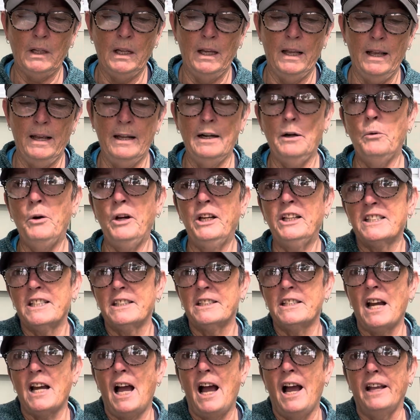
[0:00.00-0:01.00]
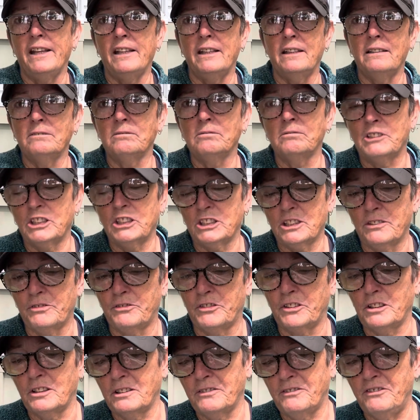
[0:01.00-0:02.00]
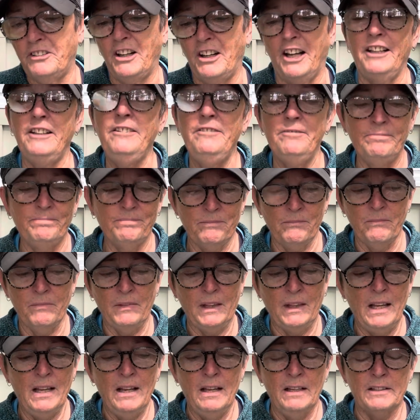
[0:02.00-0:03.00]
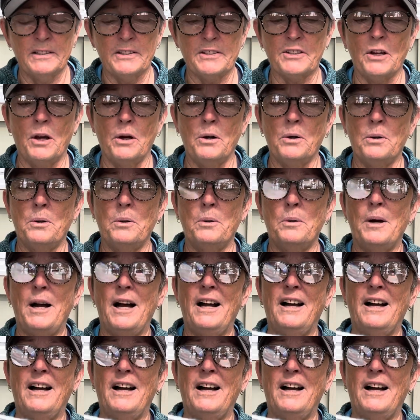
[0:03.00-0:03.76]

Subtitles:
And I wanted to dye it just for fun. So,